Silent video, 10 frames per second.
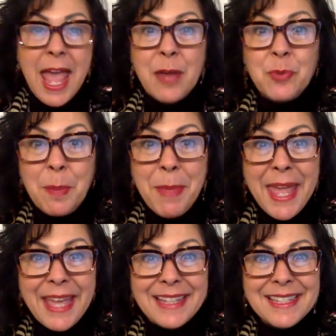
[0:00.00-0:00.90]
and
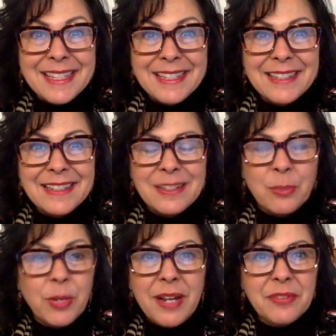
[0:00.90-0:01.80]
repent,
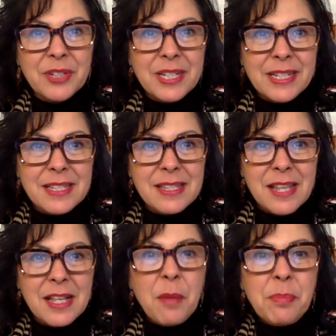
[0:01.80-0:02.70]
whatever it is.
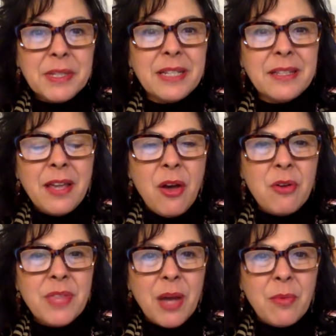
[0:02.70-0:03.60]
Completely
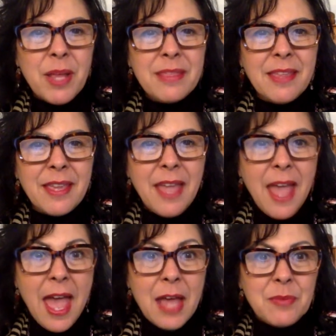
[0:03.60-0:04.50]
own that one thing
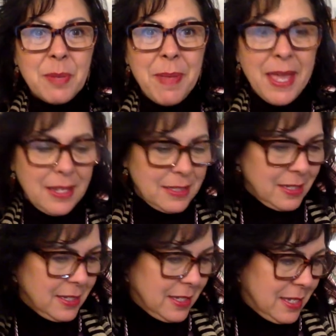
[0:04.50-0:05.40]
and repent.
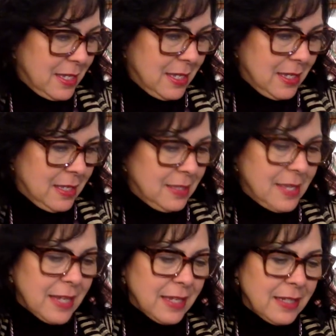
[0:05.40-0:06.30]

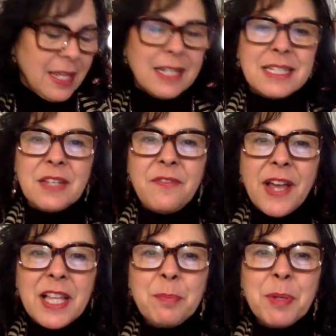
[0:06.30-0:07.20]
Second,
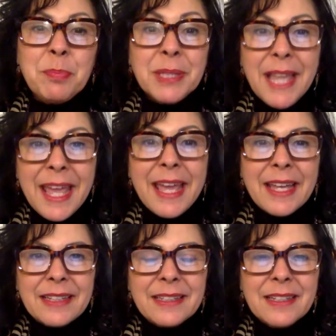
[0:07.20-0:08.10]
develop a
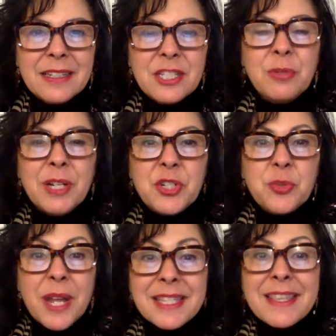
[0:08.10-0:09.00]
plan to
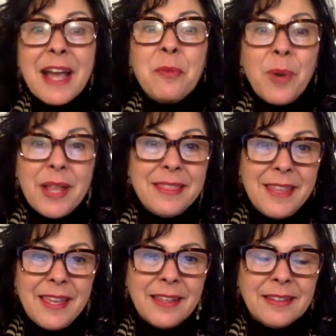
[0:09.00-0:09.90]
address that one
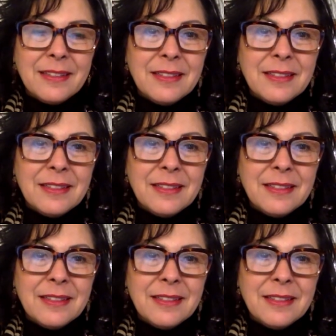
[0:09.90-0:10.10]
thing.